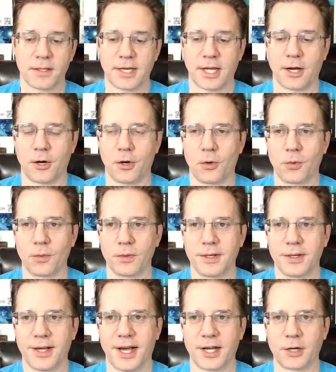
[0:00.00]
Now,
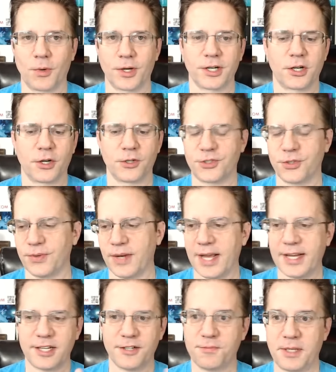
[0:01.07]
I don't want to go too
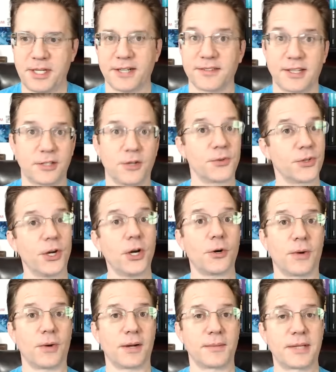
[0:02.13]
negative because I don't
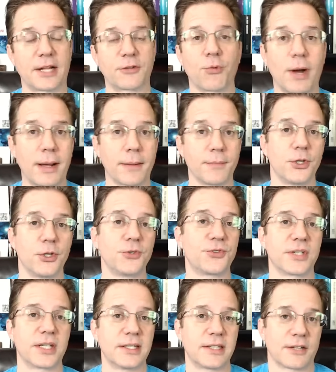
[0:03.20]
know. I mean, that's why I'm
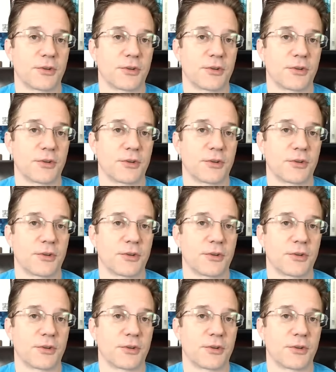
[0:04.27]
using it.